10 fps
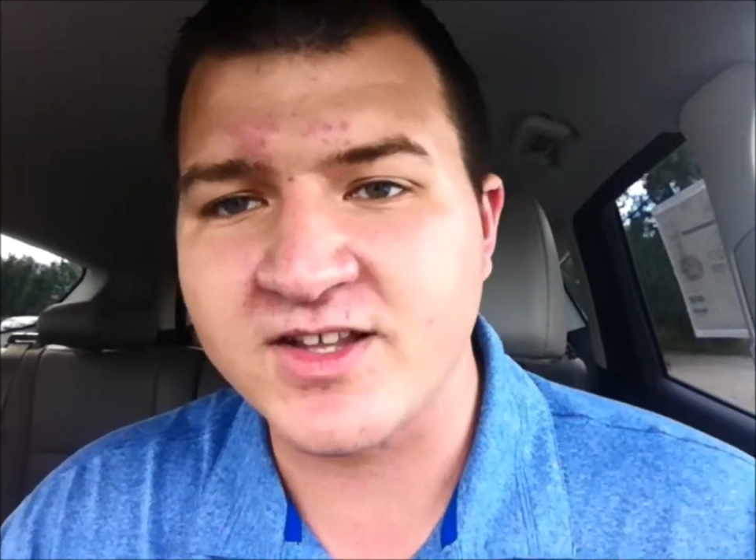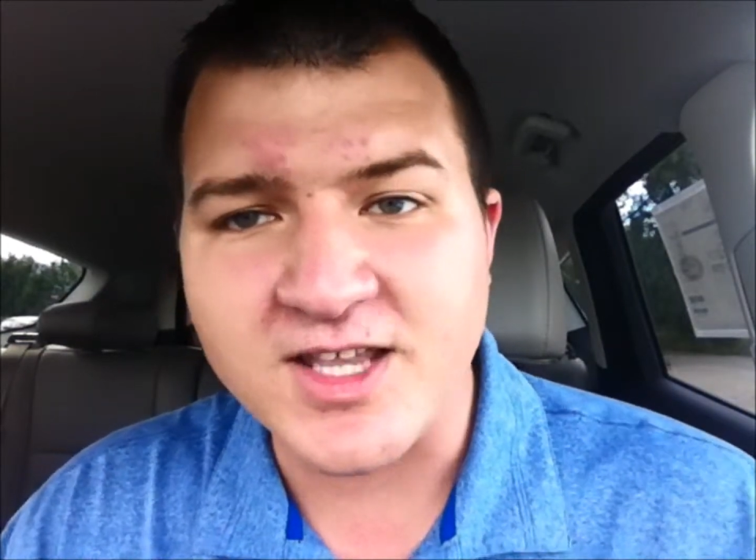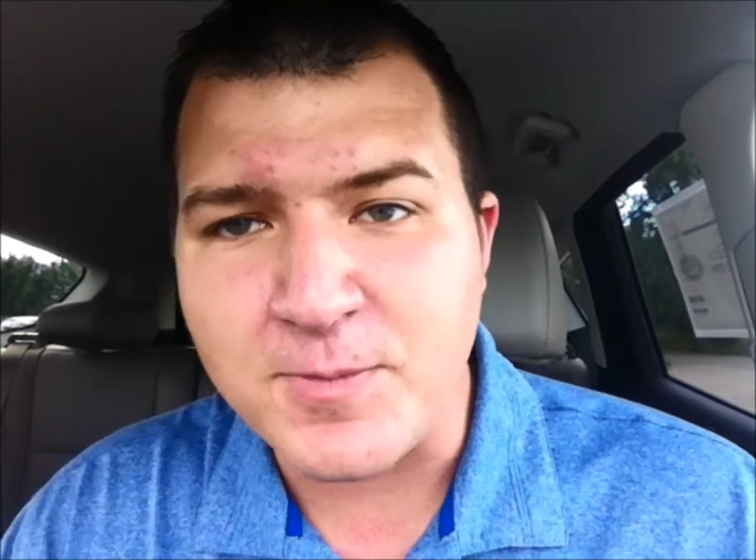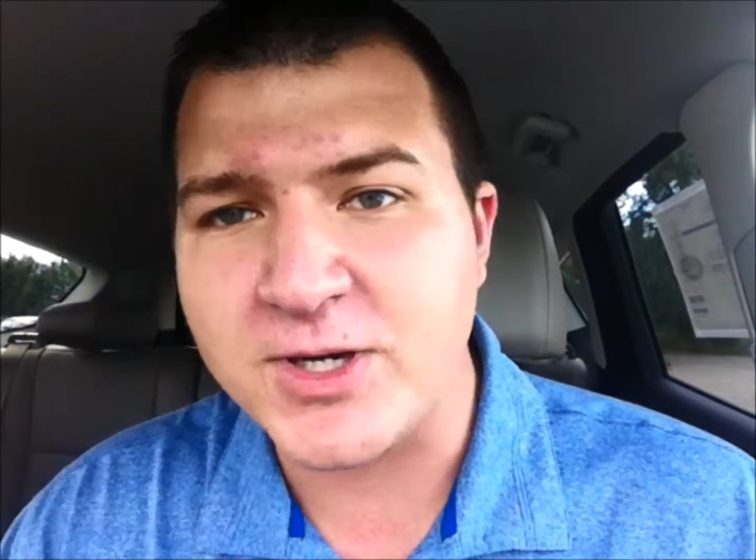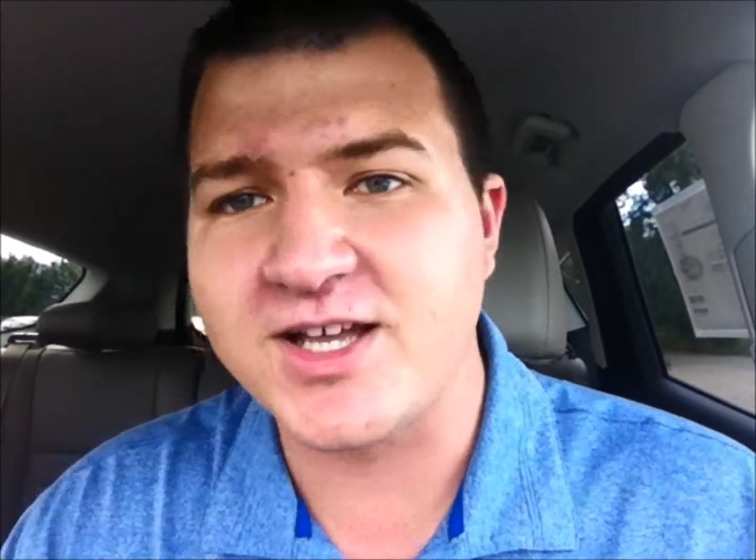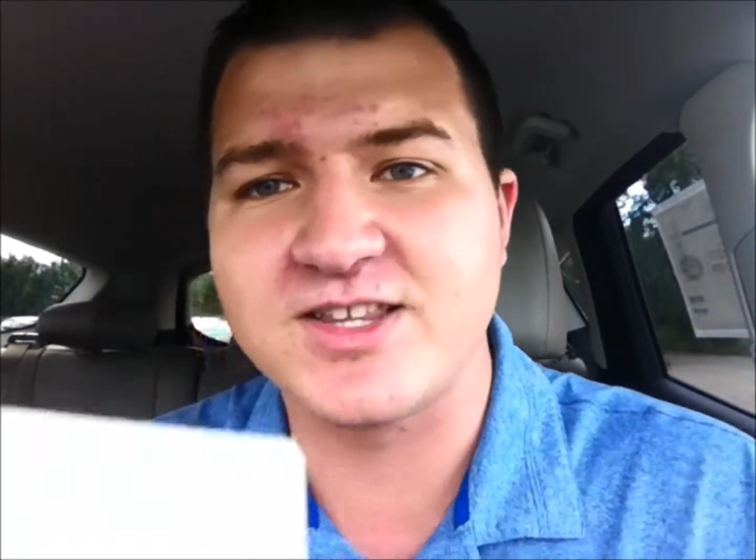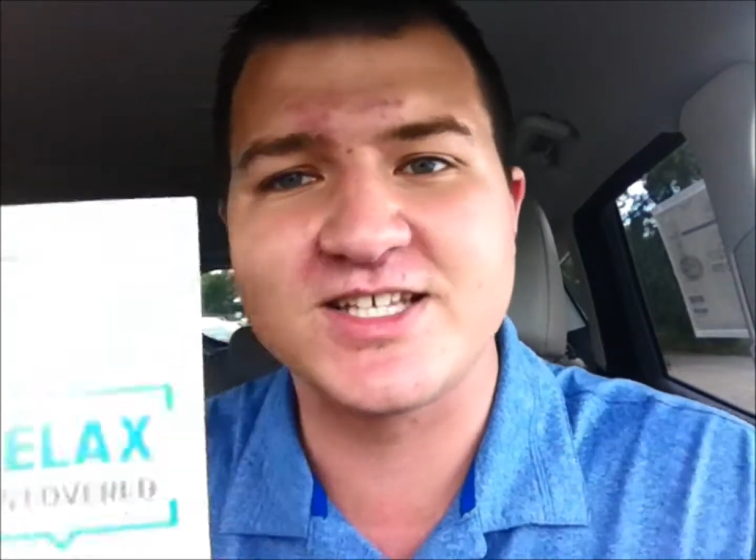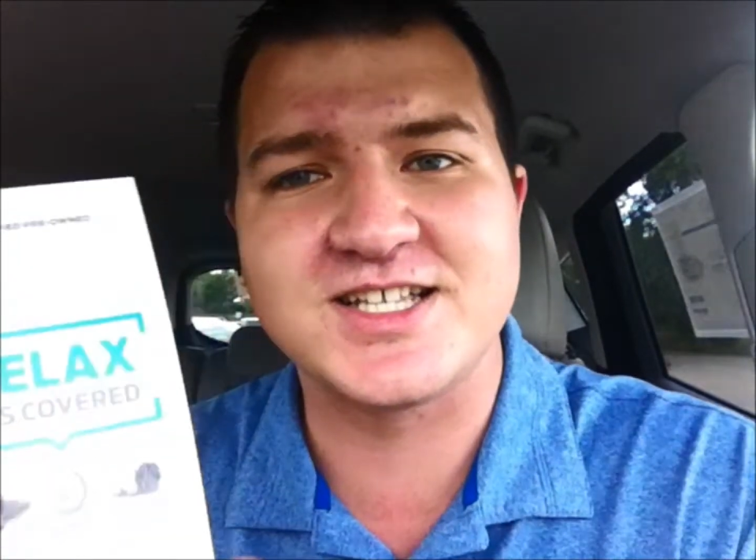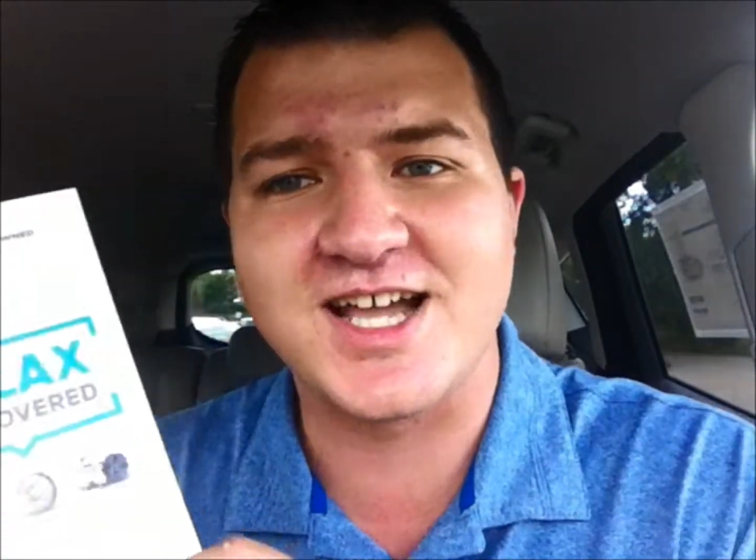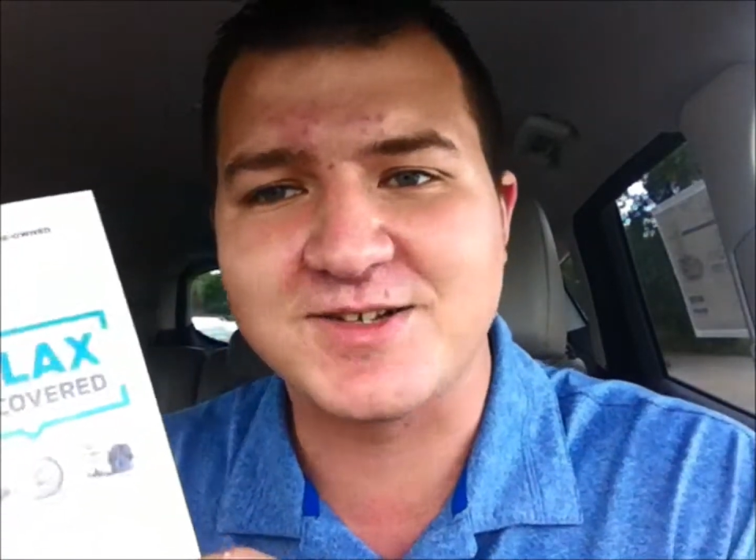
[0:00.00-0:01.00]
that they put out
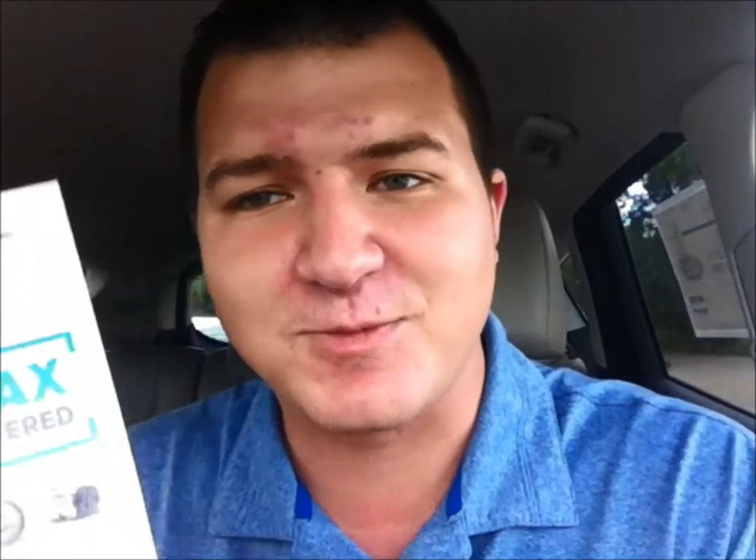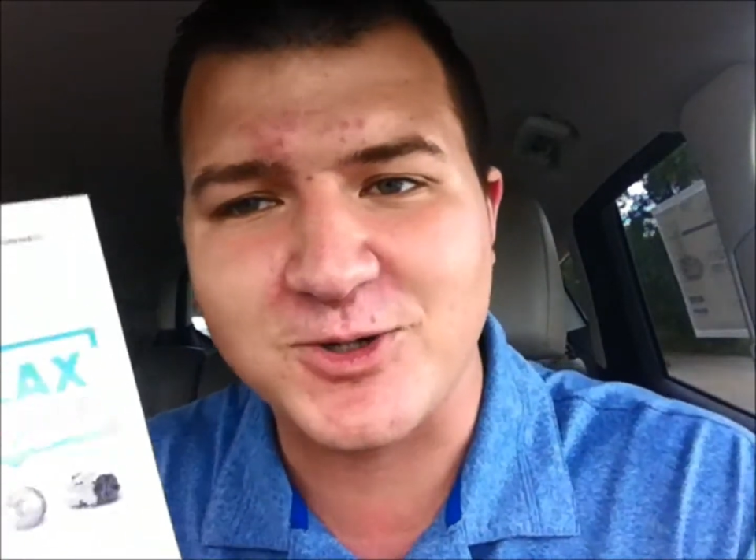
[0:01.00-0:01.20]
this nice